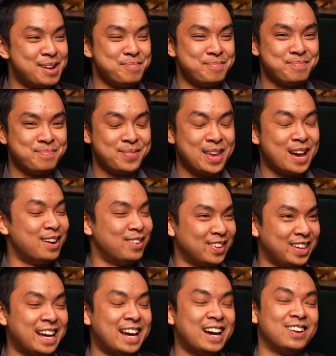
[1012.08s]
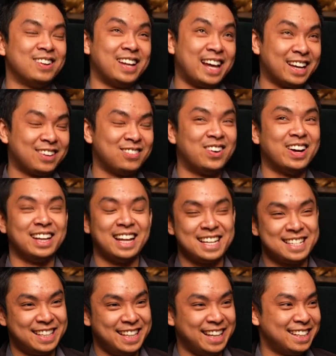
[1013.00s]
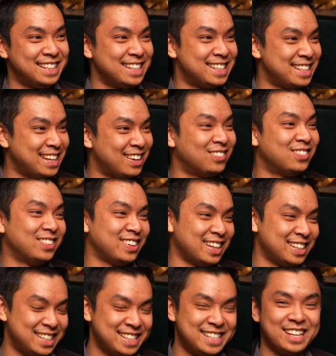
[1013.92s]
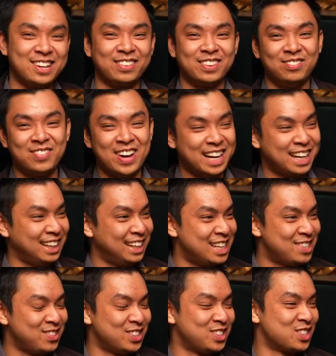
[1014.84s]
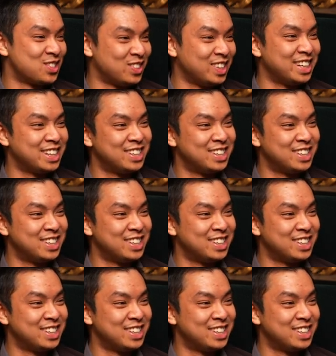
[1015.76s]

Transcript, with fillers: um, yeah, awesome. yeah, like one less thing to to tick off the bucket list, which was